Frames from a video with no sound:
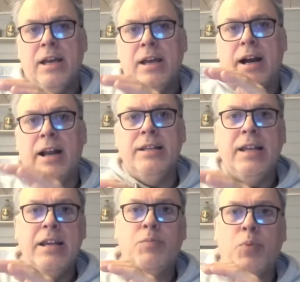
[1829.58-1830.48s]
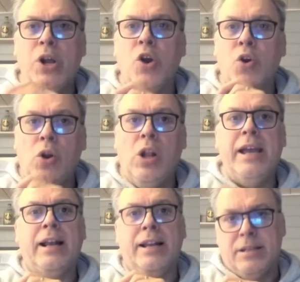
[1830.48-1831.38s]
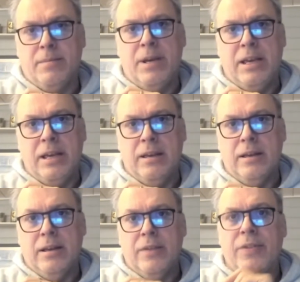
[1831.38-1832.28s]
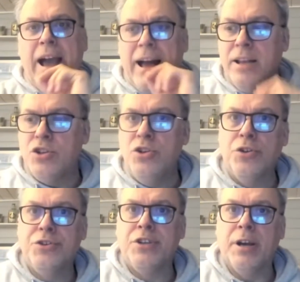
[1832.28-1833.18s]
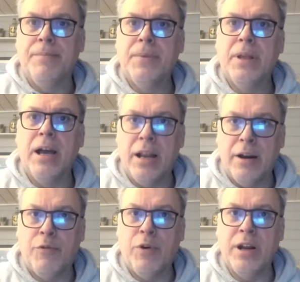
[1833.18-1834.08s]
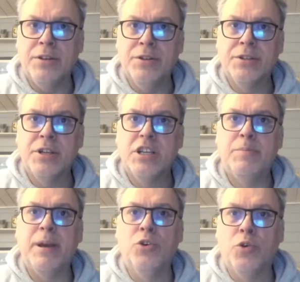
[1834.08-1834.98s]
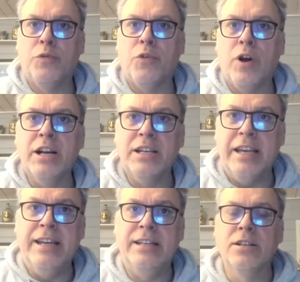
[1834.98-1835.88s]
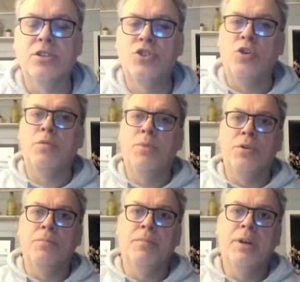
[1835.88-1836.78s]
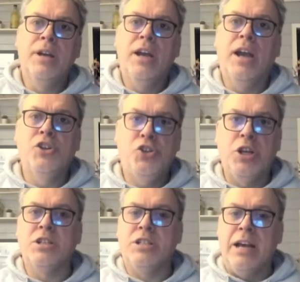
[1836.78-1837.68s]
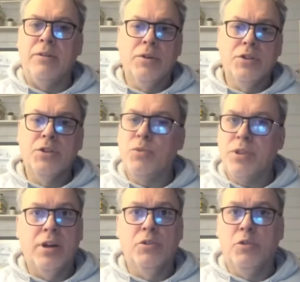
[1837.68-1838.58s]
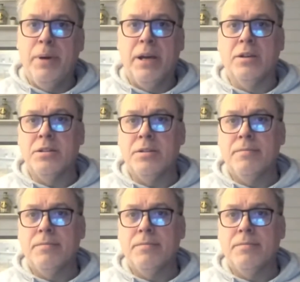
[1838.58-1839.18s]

And it seems pretty unlikely to me that Alice Nutter and her friends spent Good Friday eating stolen mutton at shit towers with the local beggars.